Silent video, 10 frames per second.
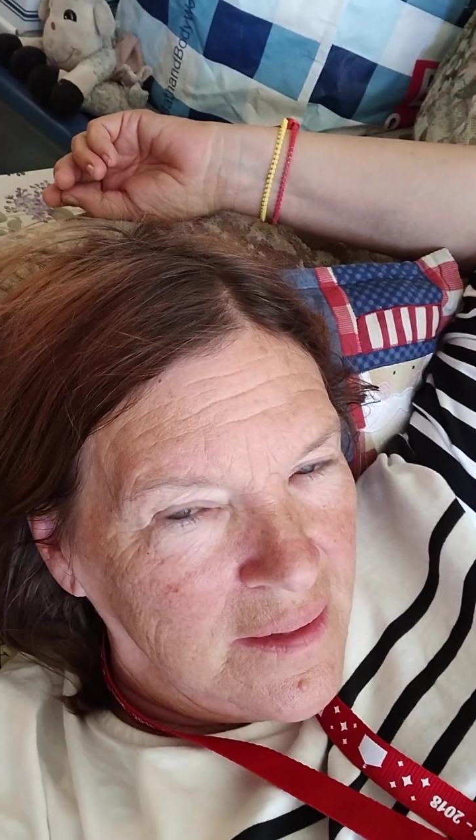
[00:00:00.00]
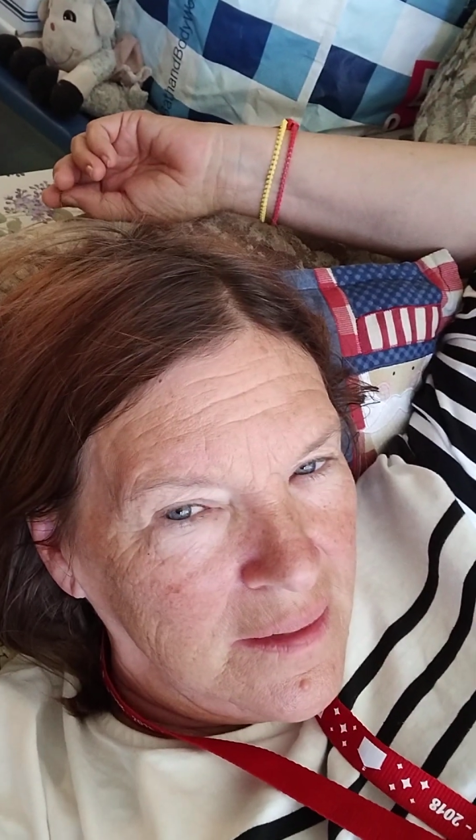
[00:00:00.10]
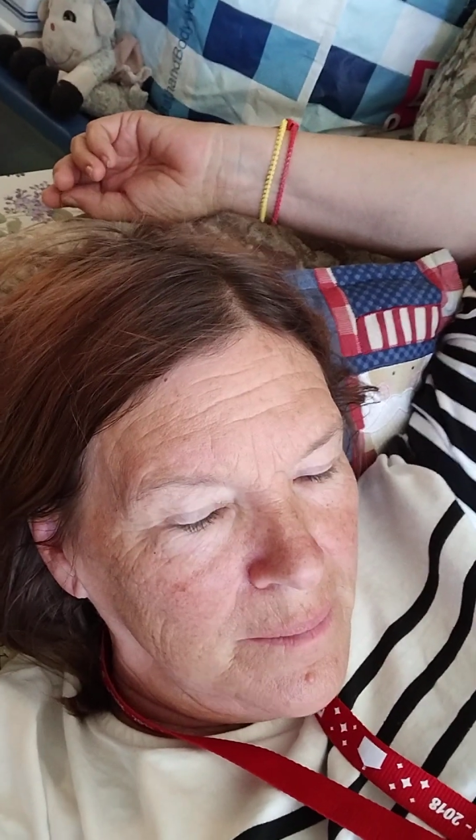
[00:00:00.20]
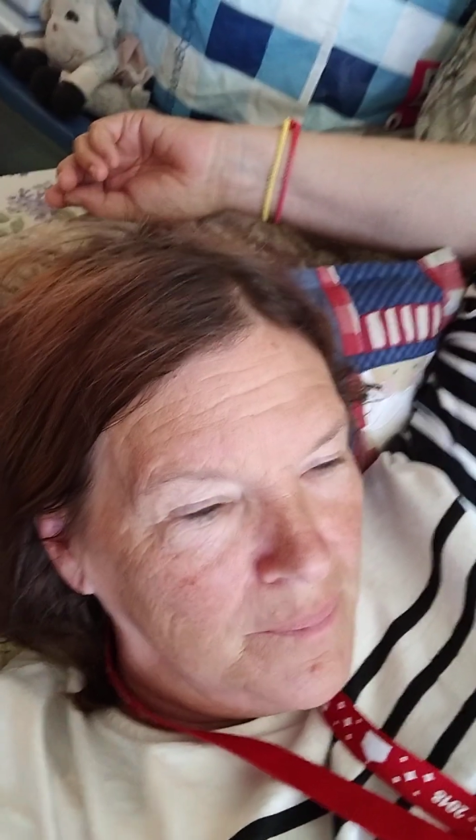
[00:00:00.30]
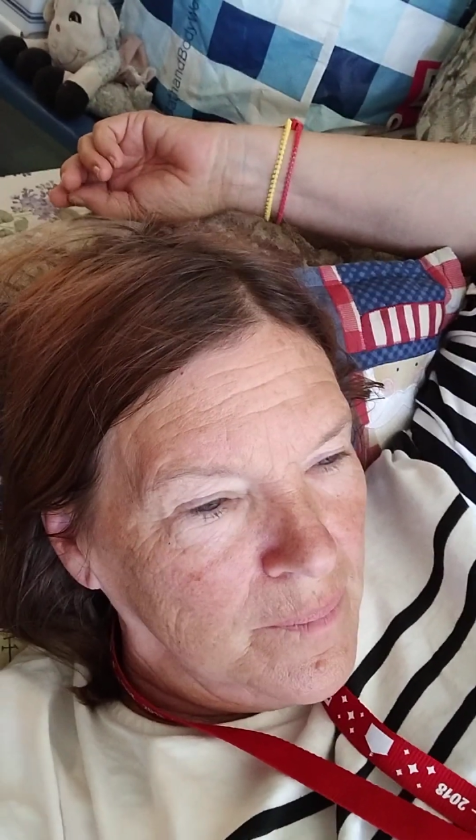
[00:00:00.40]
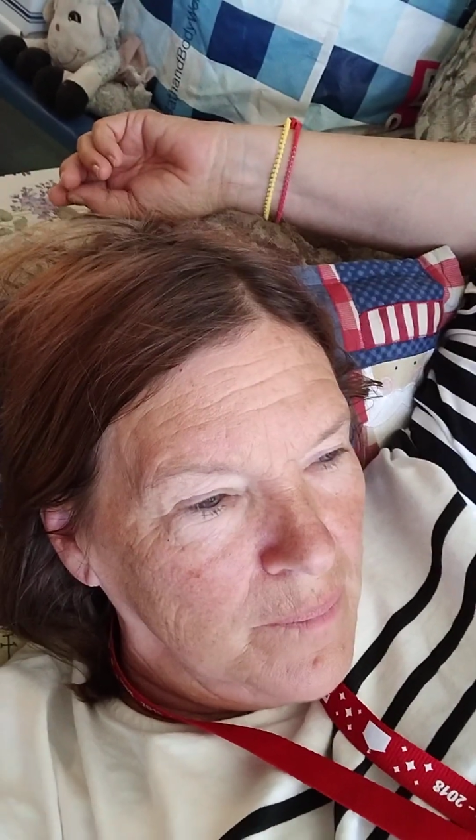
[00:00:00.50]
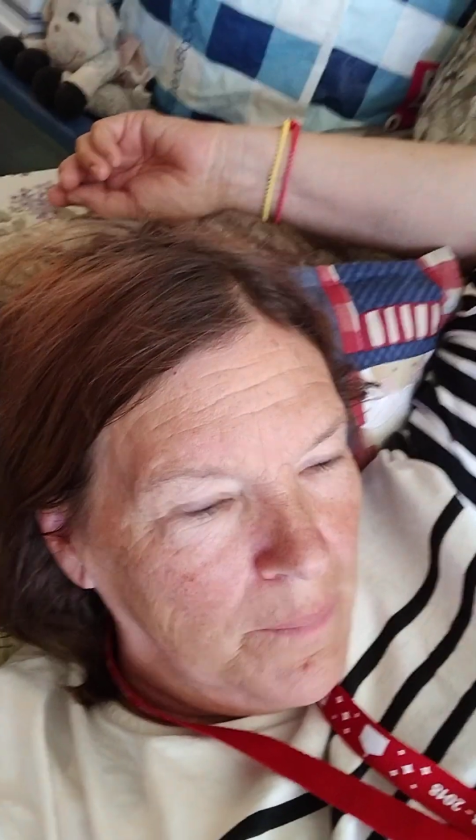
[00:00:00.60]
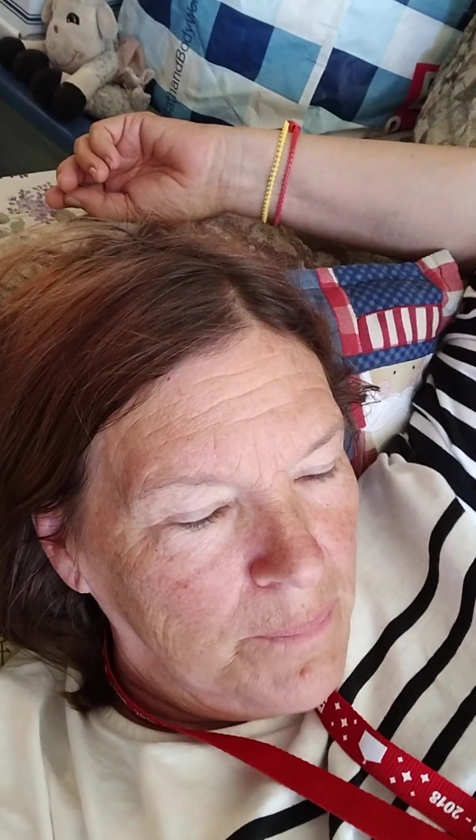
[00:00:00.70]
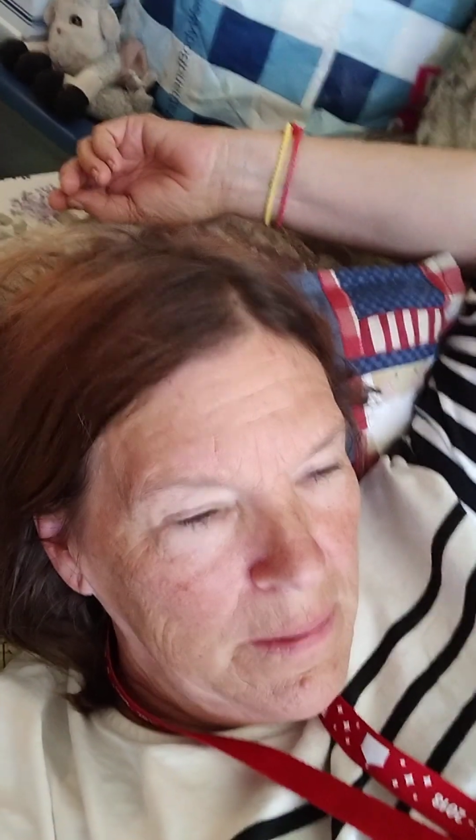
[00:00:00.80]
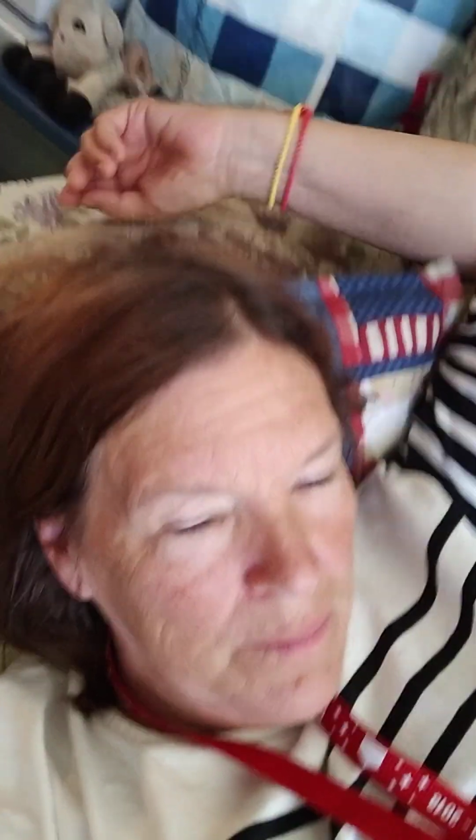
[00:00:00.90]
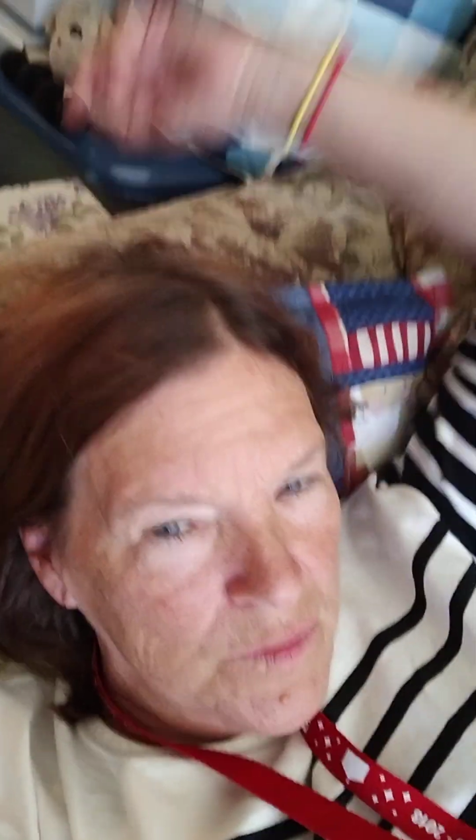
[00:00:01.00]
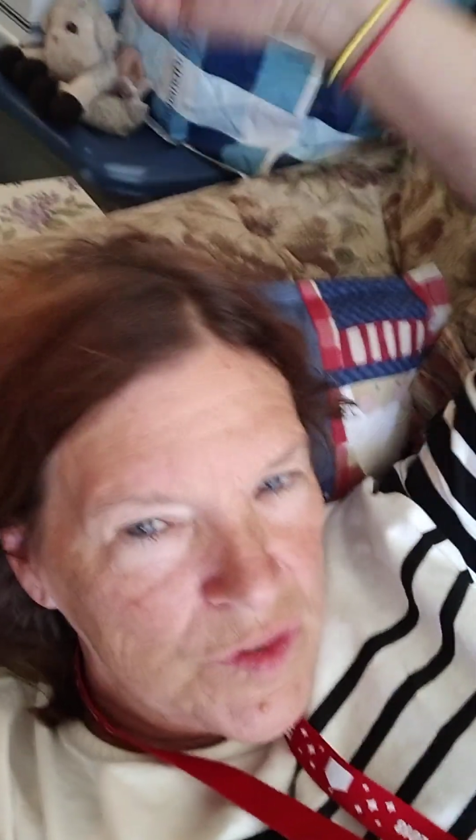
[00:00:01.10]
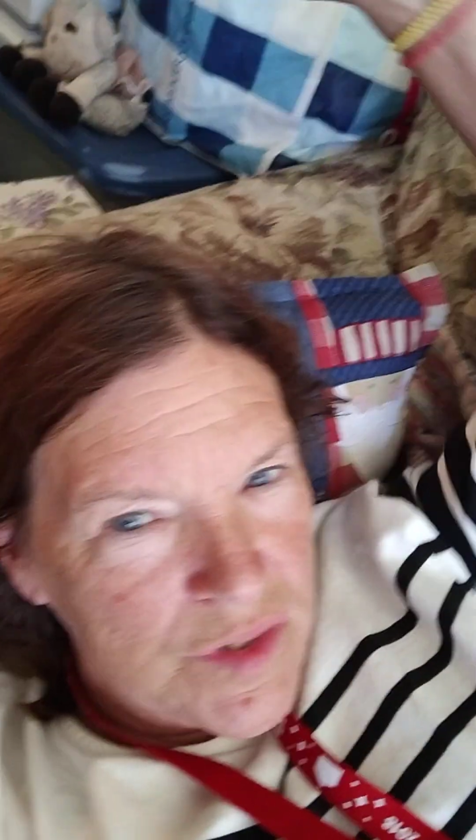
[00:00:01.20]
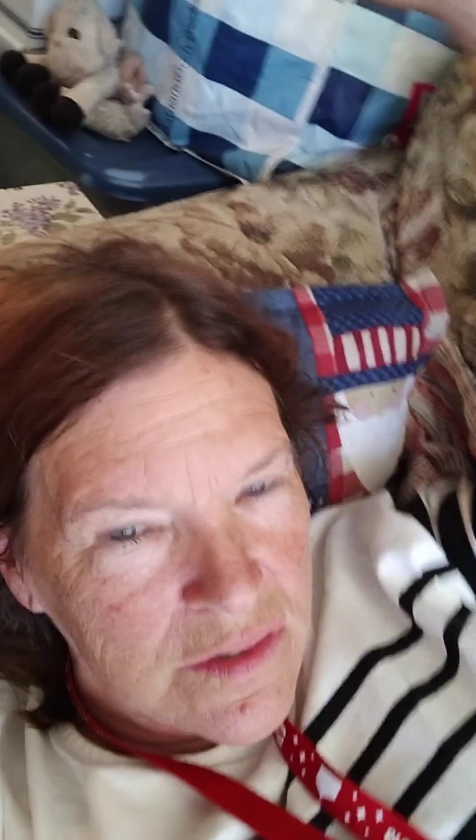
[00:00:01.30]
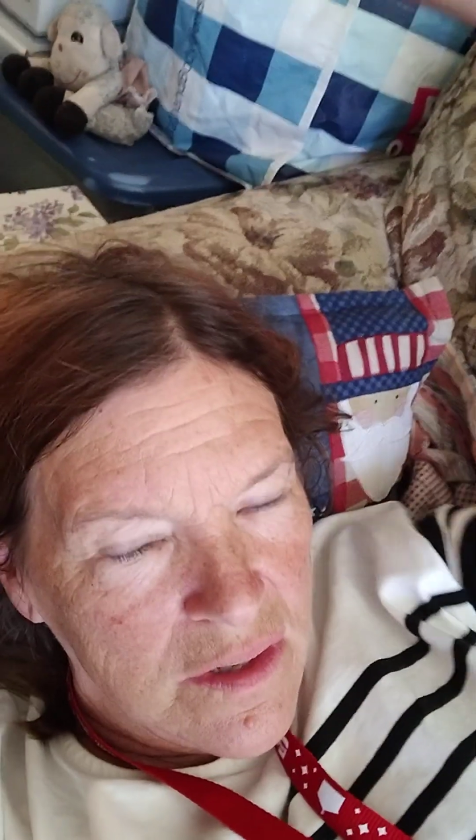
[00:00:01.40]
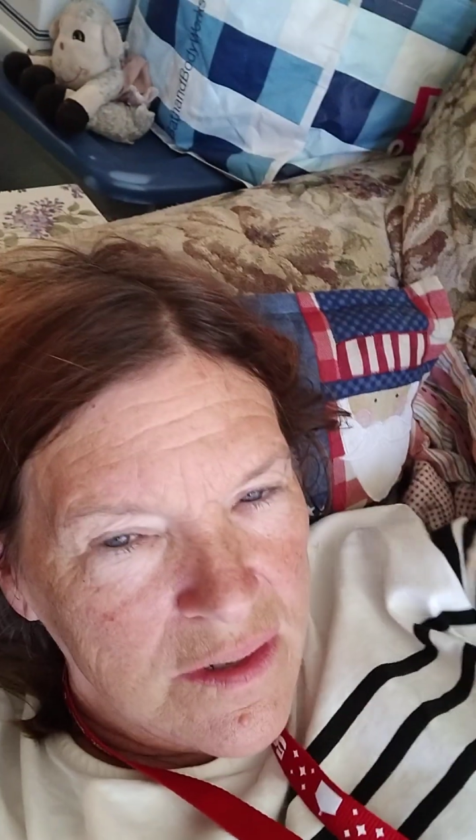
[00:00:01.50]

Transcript: That people just